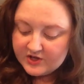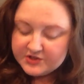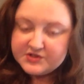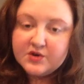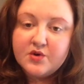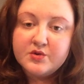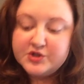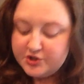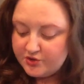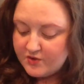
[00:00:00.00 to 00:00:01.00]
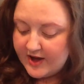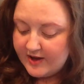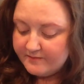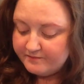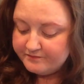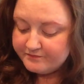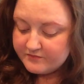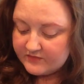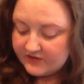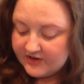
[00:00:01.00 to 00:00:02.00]
So
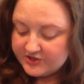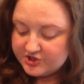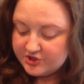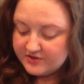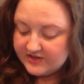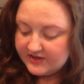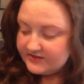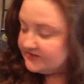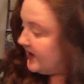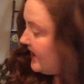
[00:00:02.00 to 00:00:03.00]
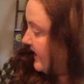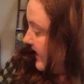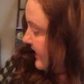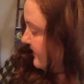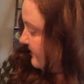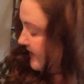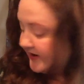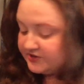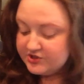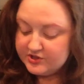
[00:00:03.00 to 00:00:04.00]
I've got 2 things that I
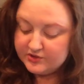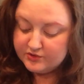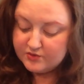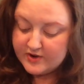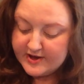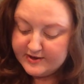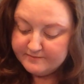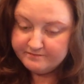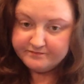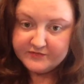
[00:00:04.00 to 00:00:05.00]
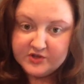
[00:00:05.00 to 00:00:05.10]
like to